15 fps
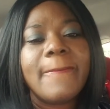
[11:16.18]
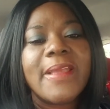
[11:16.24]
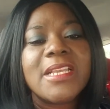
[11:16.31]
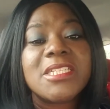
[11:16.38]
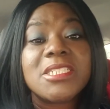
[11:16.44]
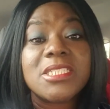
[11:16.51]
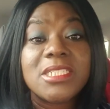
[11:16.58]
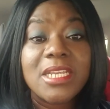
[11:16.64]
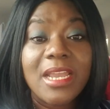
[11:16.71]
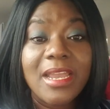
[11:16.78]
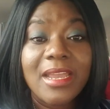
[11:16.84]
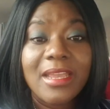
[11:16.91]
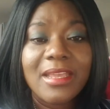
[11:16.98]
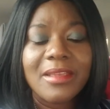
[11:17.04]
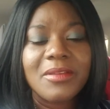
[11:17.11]

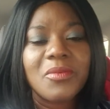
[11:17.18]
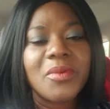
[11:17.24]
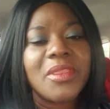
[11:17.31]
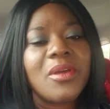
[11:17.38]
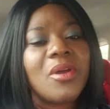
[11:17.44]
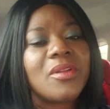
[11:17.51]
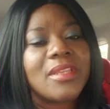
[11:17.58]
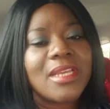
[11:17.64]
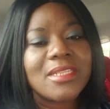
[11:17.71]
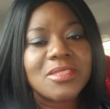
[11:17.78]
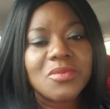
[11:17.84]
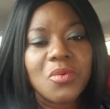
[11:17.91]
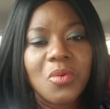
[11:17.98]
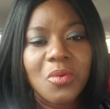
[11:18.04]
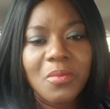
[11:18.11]
Share with others
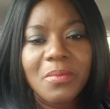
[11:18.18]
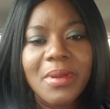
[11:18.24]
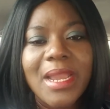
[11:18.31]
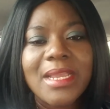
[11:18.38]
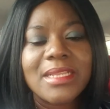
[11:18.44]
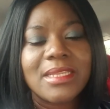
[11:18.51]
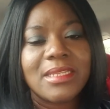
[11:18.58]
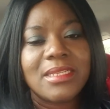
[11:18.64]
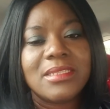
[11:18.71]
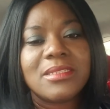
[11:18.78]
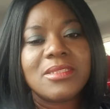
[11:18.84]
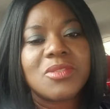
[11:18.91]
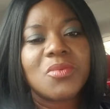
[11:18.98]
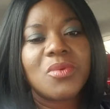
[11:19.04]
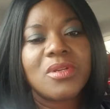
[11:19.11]
who might need
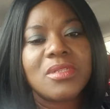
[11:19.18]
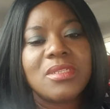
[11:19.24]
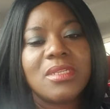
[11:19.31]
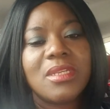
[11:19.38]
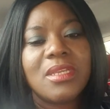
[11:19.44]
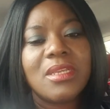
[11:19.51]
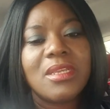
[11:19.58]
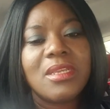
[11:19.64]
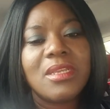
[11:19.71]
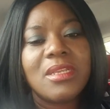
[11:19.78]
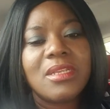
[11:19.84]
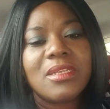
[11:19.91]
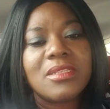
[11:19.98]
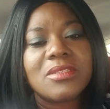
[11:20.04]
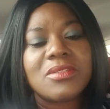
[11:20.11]
this word
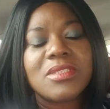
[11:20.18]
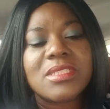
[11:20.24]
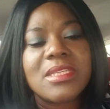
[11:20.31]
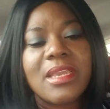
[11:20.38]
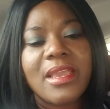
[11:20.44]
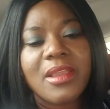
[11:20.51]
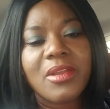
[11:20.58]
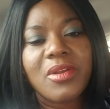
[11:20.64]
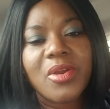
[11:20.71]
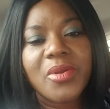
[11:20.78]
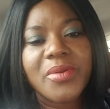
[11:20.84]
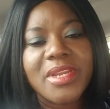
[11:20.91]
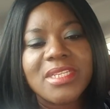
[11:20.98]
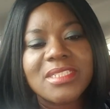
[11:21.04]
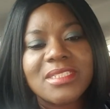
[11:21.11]
to stay
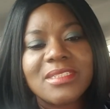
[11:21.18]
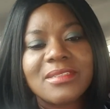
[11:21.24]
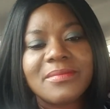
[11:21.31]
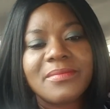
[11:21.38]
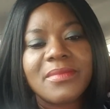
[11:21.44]
encouraged.